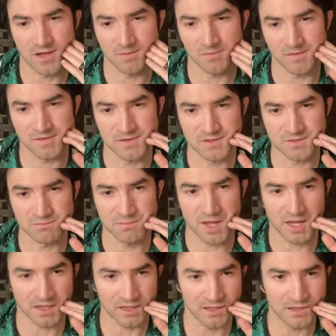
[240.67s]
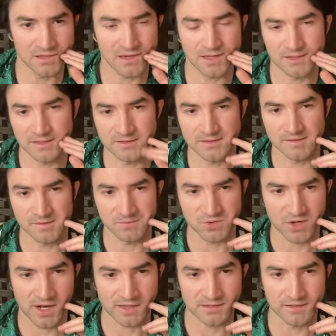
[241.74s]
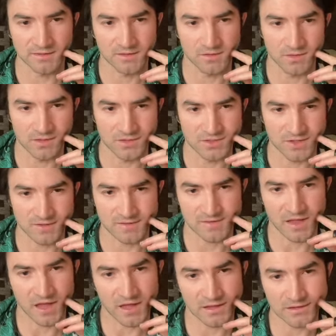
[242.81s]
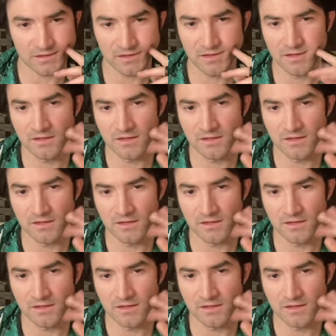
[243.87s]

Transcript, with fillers: compensation back in. I like to subtract it, so I adjust that.